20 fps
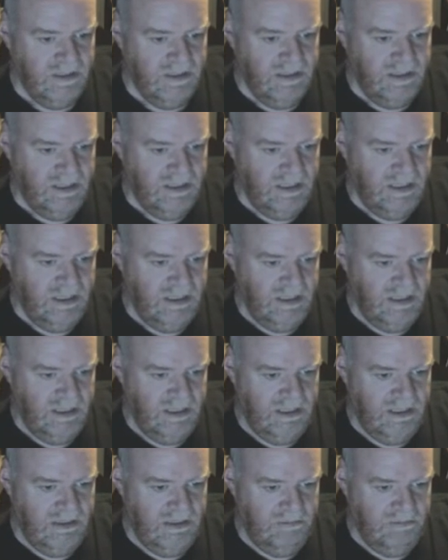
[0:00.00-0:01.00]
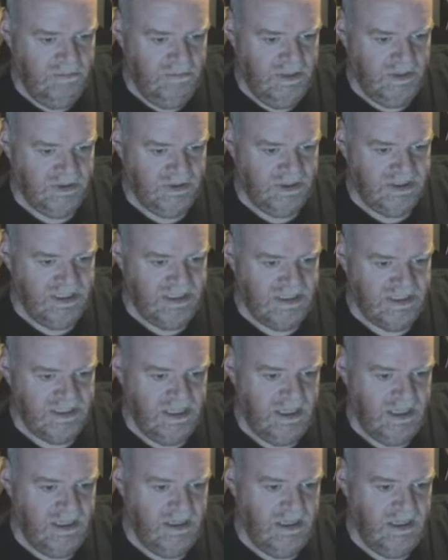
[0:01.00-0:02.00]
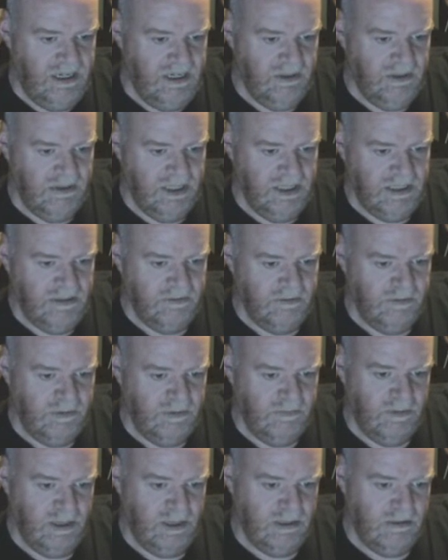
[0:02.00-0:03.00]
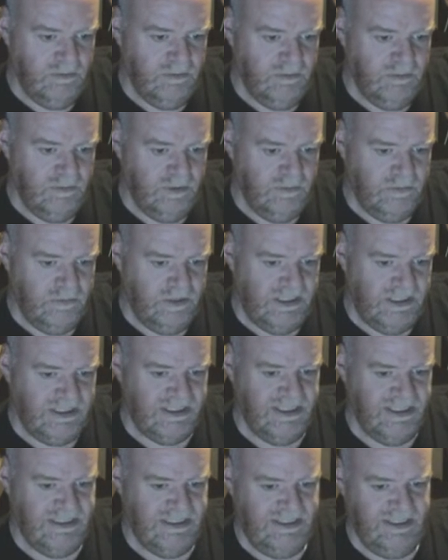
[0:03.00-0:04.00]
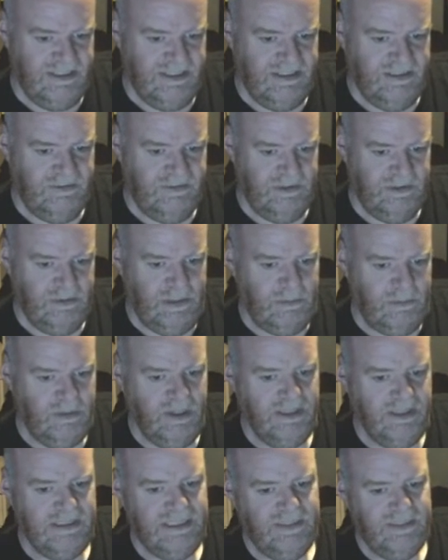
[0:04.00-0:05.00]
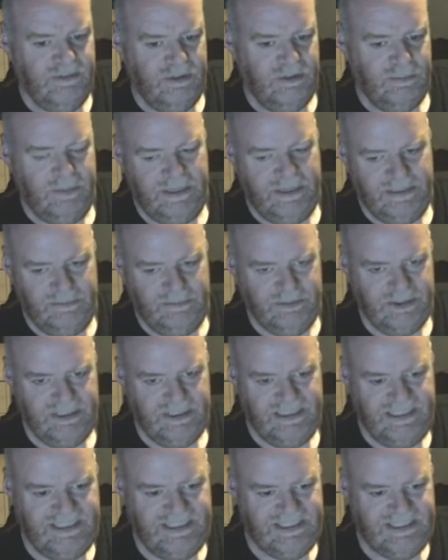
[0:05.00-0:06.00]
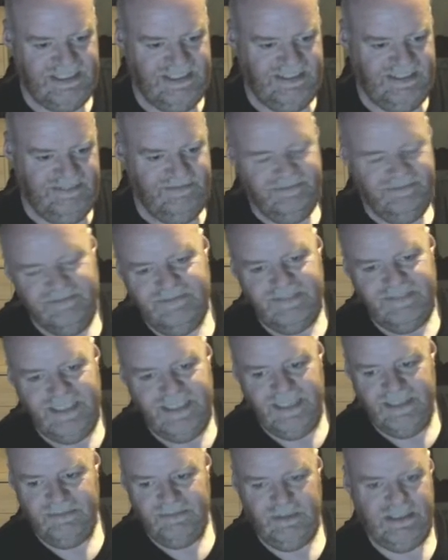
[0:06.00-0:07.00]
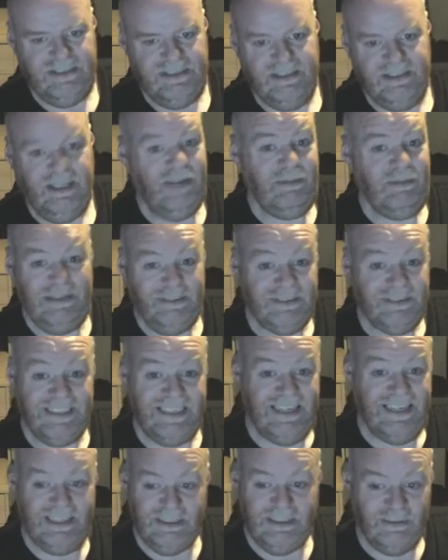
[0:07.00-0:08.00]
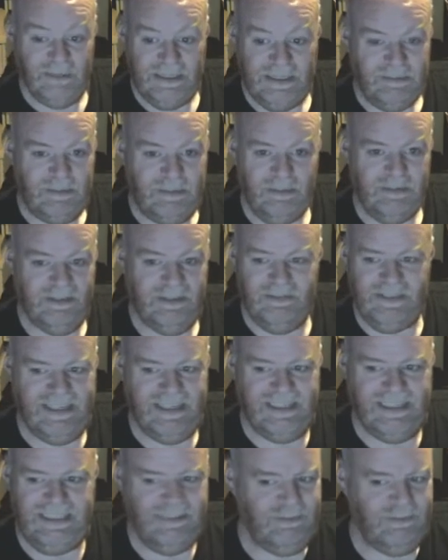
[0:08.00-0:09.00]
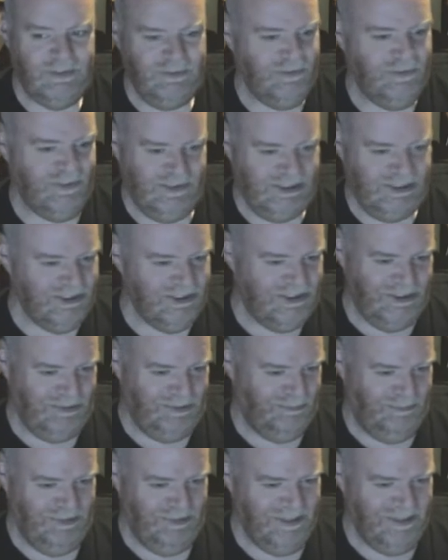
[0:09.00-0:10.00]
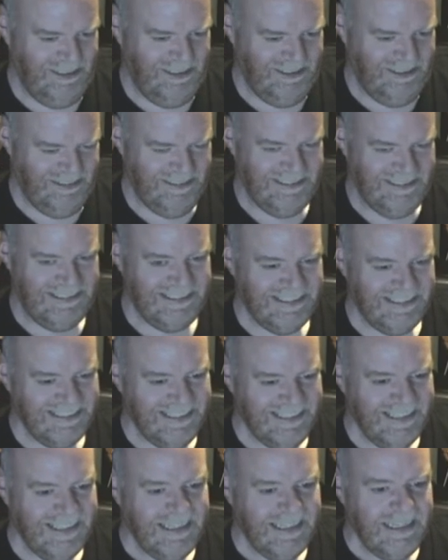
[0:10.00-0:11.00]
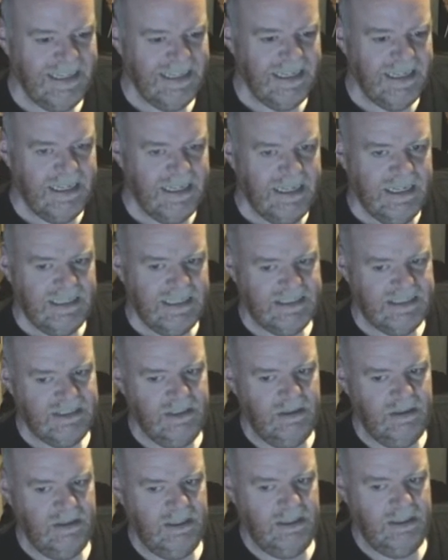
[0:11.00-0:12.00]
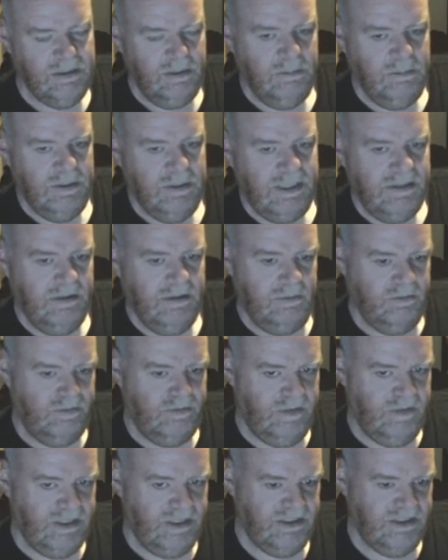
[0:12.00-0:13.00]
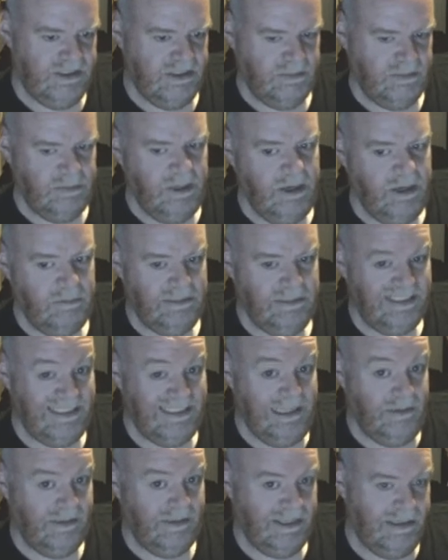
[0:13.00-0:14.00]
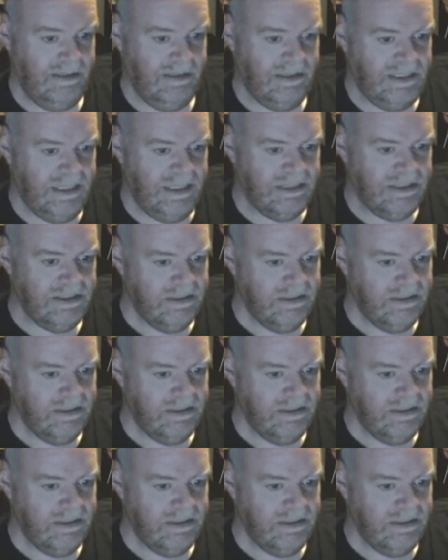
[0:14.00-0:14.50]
He also says, I love what Freddie said in the interview. I'm not the leader of the band, I'm just the lead singer. Yeah, I mean, I don't know why people love that interview for. It's just so brilliant. It's not complete though, I'm afraid, because there's a part missing out of that at the end.